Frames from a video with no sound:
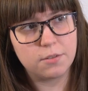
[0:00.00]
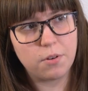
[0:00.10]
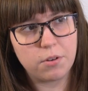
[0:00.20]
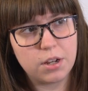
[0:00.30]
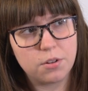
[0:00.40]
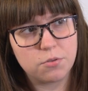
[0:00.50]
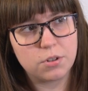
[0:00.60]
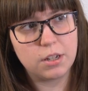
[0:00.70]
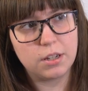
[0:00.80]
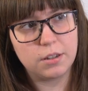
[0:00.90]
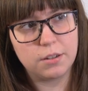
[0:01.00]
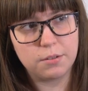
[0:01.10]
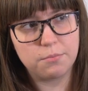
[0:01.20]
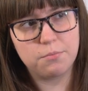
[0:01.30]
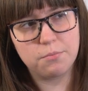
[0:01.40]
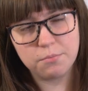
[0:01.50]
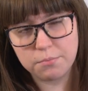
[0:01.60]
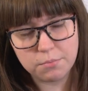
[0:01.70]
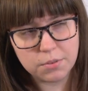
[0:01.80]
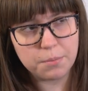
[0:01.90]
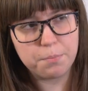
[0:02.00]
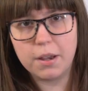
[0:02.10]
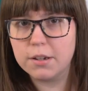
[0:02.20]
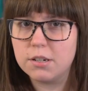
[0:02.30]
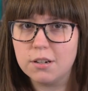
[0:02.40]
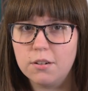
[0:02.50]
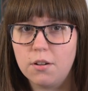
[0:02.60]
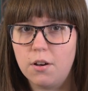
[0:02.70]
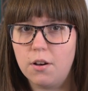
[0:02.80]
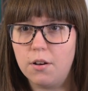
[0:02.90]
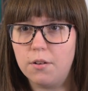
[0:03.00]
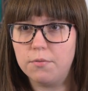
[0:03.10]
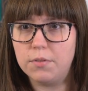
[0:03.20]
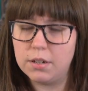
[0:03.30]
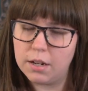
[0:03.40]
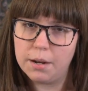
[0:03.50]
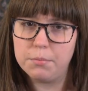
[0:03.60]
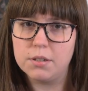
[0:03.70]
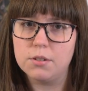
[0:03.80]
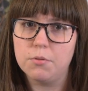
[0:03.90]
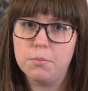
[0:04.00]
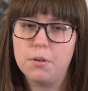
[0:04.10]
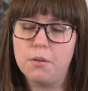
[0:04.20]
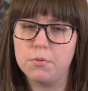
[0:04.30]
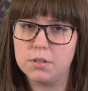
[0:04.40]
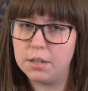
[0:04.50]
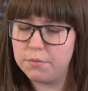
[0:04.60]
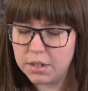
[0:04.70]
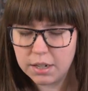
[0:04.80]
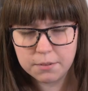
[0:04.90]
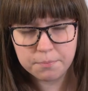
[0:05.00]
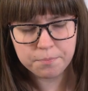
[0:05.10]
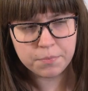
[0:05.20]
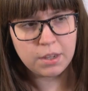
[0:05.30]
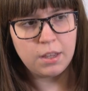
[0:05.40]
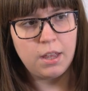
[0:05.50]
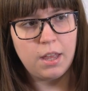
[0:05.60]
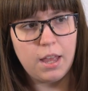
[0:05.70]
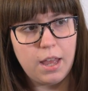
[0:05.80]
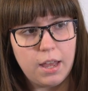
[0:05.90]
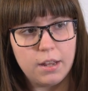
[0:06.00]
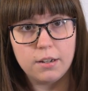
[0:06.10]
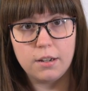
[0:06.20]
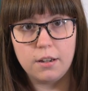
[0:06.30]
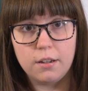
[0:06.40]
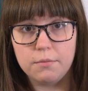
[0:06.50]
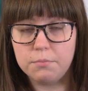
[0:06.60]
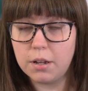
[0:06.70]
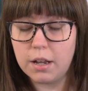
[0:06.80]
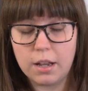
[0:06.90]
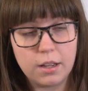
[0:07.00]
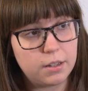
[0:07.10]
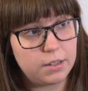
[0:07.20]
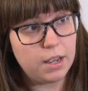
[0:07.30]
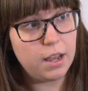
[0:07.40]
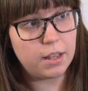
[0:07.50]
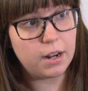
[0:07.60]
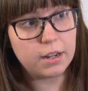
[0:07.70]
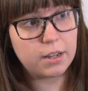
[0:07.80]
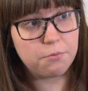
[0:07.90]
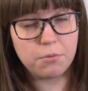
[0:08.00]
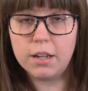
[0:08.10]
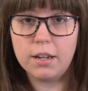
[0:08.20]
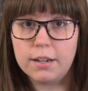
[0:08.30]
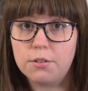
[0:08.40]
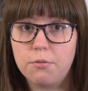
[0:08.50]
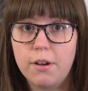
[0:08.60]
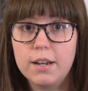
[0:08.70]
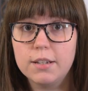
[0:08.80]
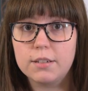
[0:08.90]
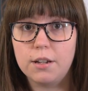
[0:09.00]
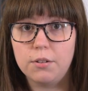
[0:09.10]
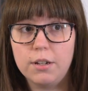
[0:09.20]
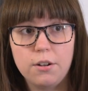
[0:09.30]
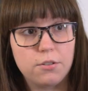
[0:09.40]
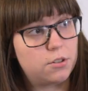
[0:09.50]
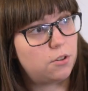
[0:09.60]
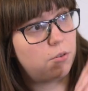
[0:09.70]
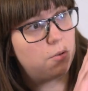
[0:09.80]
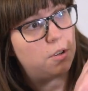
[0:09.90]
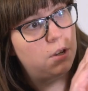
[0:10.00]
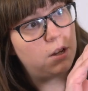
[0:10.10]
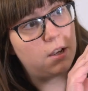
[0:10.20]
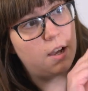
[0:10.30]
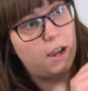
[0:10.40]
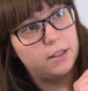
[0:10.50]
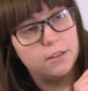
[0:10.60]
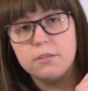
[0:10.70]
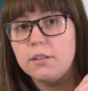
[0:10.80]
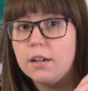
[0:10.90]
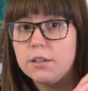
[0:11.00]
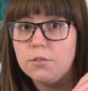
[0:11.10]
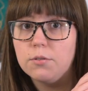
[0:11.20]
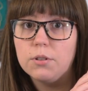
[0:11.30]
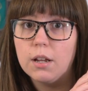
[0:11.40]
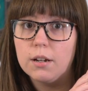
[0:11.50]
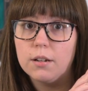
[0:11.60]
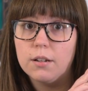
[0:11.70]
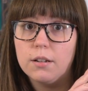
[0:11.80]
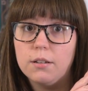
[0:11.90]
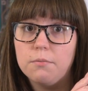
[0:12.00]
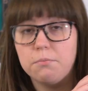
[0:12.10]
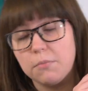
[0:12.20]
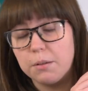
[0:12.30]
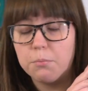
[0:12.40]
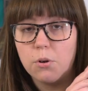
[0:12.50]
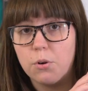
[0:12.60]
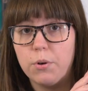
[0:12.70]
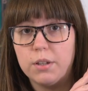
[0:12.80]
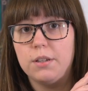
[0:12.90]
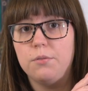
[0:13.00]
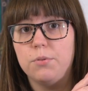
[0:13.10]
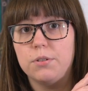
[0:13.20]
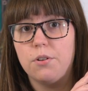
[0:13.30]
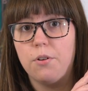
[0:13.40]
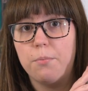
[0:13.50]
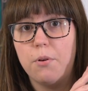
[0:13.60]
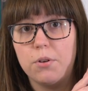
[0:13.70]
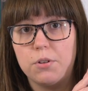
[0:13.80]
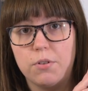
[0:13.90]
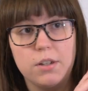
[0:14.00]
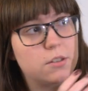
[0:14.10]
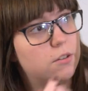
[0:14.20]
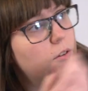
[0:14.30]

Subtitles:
this very interesting depiction of the time that Sylvia Plath was living in. And and I really liked her writing style there, so I thought that I should kind of get more acquainted with her poetry.